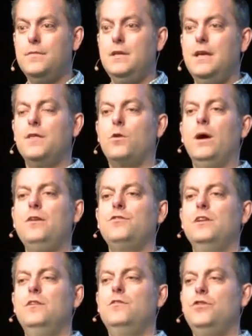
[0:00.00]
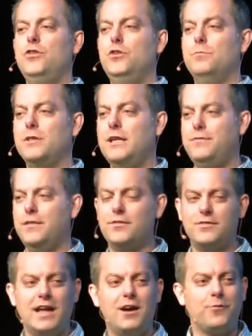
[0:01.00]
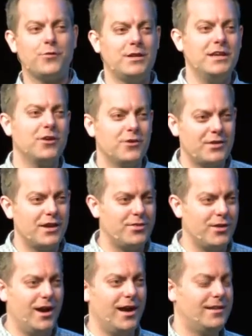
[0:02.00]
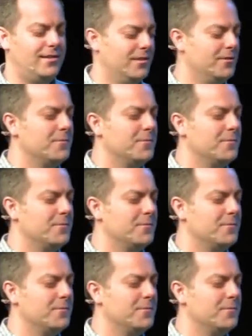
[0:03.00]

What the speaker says: And the question is, do you believe this? Now, for years I thought,